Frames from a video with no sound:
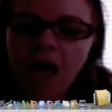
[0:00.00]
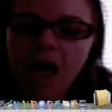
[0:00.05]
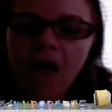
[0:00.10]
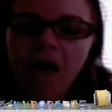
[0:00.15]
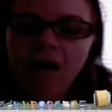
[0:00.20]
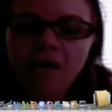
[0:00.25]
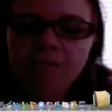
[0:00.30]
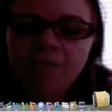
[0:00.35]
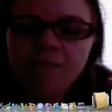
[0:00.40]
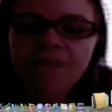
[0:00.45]

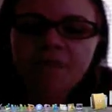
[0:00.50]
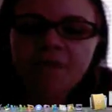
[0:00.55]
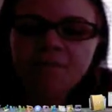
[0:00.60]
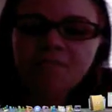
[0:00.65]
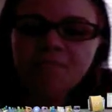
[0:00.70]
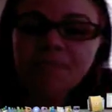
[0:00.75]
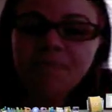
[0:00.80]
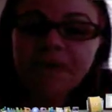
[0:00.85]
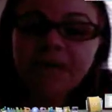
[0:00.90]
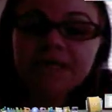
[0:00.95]
The
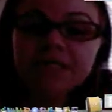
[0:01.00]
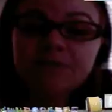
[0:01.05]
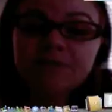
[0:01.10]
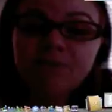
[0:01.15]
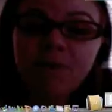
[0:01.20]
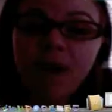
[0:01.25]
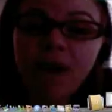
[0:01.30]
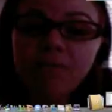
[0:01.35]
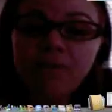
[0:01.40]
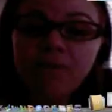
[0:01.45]

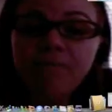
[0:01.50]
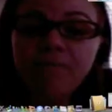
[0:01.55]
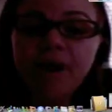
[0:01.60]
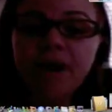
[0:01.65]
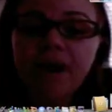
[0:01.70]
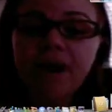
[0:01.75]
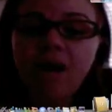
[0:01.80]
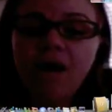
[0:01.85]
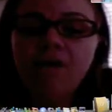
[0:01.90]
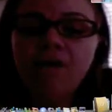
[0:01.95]
biggest problem
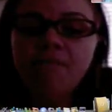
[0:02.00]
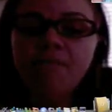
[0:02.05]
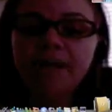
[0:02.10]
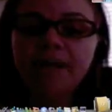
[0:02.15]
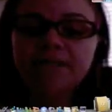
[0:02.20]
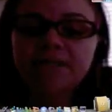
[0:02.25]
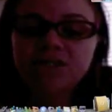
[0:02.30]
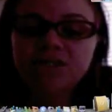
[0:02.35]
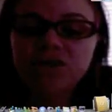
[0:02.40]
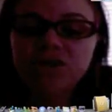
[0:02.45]
right now at
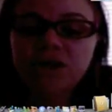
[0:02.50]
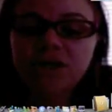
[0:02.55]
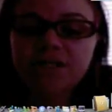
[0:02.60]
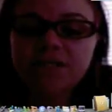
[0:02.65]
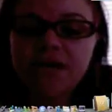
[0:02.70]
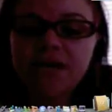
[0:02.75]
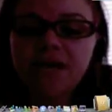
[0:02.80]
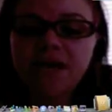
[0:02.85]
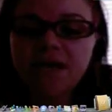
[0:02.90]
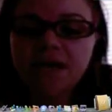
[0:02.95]
my
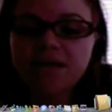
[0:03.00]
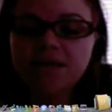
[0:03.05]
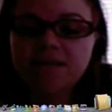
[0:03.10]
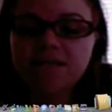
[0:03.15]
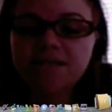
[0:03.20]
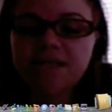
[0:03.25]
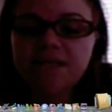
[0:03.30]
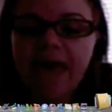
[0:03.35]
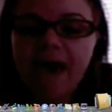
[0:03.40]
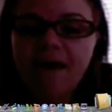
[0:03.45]
district
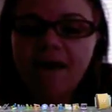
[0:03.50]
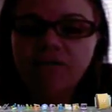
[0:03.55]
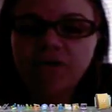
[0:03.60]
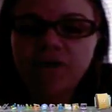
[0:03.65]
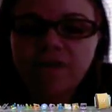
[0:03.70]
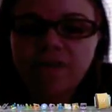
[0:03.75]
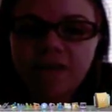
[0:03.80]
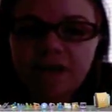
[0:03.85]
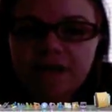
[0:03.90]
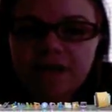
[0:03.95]
is
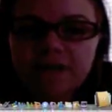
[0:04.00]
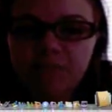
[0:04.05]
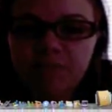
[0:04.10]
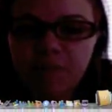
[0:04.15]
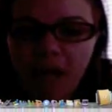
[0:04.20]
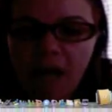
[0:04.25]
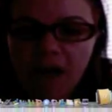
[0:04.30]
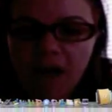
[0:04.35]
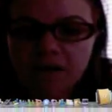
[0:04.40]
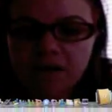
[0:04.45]
everything is
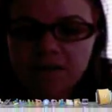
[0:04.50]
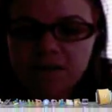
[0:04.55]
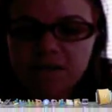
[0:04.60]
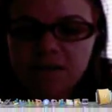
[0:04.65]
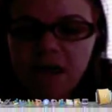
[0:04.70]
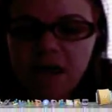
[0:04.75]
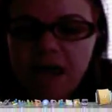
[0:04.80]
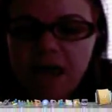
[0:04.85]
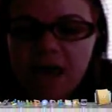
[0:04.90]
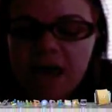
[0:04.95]
blocked.
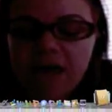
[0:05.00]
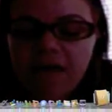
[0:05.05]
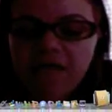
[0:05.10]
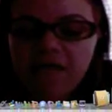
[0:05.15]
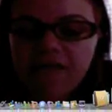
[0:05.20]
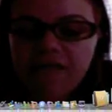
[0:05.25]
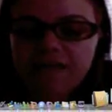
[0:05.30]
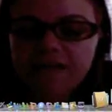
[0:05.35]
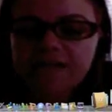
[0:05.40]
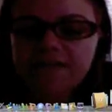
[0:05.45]

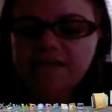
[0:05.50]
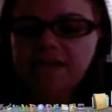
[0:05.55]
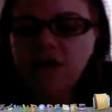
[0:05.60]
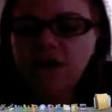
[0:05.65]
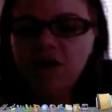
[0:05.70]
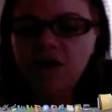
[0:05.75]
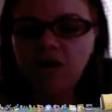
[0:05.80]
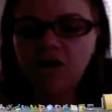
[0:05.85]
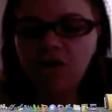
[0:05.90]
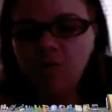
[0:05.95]
This
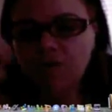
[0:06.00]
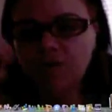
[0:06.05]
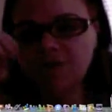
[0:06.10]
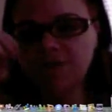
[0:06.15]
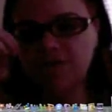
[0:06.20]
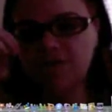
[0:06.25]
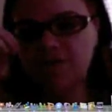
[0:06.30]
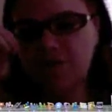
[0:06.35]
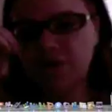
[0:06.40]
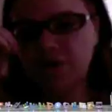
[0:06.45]
year was
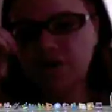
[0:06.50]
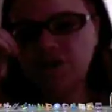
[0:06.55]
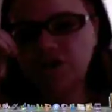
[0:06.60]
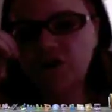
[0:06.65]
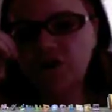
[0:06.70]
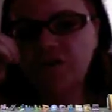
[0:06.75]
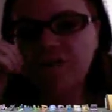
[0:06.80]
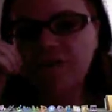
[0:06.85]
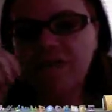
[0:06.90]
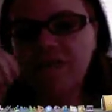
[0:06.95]
the first
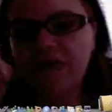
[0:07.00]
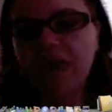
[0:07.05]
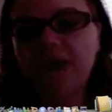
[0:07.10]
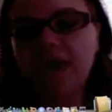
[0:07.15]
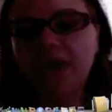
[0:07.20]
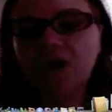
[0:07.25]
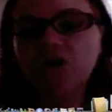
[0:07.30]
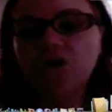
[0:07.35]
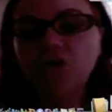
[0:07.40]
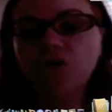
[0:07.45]
year that they
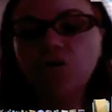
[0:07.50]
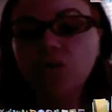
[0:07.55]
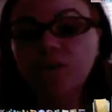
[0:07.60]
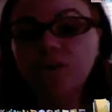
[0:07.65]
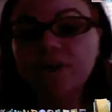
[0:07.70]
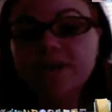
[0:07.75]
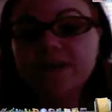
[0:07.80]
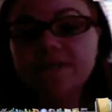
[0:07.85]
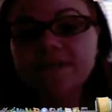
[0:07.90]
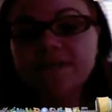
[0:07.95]

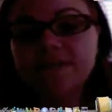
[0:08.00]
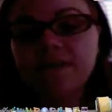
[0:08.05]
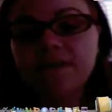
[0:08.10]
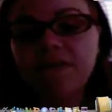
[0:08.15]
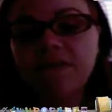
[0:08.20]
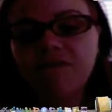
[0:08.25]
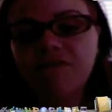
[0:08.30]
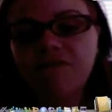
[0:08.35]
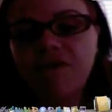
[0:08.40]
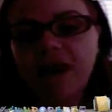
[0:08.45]
increased
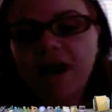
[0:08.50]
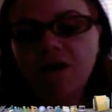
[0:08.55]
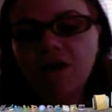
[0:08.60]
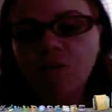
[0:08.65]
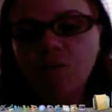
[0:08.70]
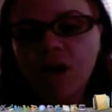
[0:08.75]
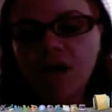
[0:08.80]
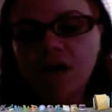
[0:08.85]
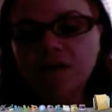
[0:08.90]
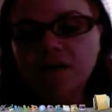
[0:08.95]
the
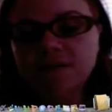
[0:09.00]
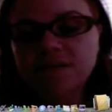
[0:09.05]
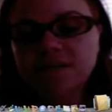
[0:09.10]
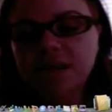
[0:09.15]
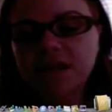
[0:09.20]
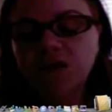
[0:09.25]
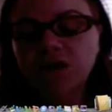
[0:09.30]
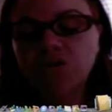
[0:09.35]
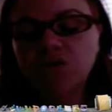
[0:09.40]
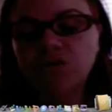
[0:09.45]
firewalls
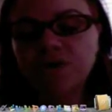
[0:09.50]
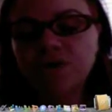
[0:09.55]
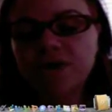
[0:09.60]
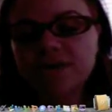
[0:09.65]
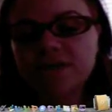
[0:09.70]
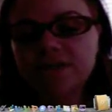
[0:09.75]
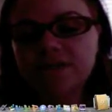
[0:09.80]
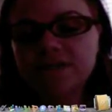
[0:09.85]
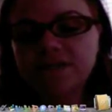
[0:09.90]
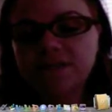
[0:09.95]
and
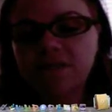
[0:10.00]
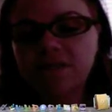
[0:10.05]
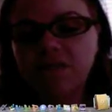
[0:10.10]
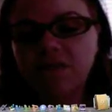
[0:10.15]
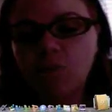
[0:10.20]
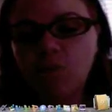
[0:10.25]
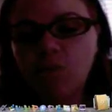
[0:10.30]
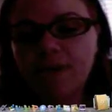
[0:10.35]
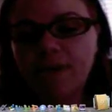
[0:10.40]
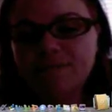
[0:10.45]
increased
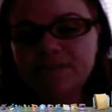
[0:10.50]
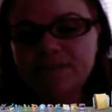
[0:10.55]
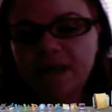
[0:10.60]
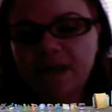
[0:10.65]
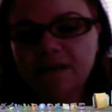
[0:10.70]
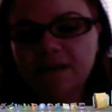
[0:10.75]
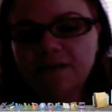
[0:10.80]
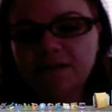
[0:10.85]
the web sense